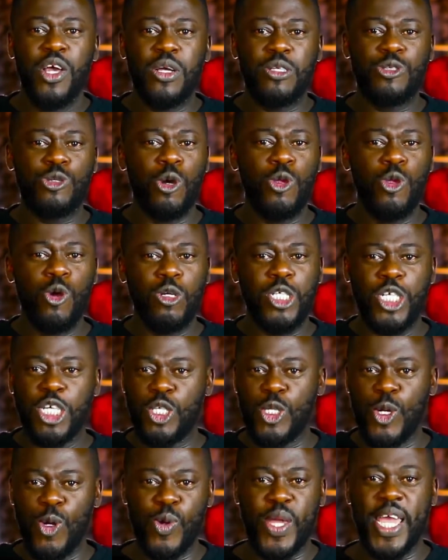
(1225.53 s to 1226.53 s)
So you're
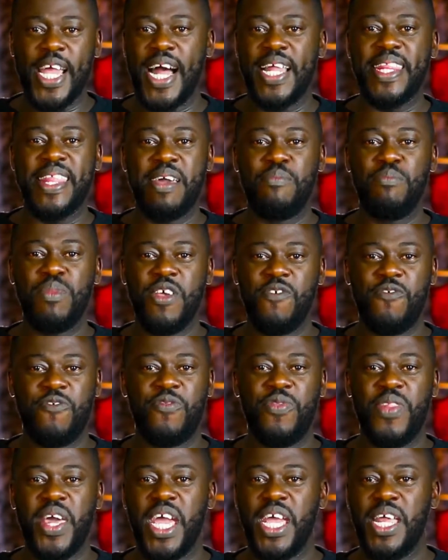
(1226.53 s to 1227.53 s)
just looking at them. If
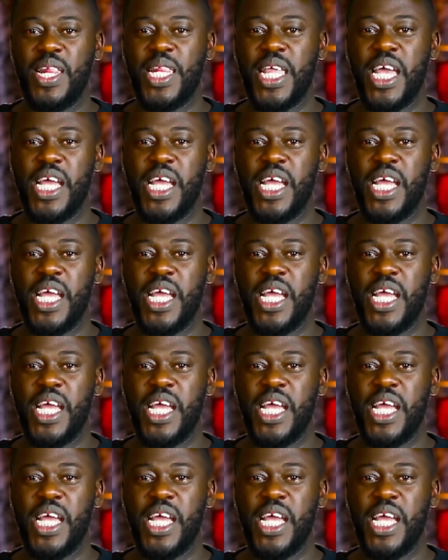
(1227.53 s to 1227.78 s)
they,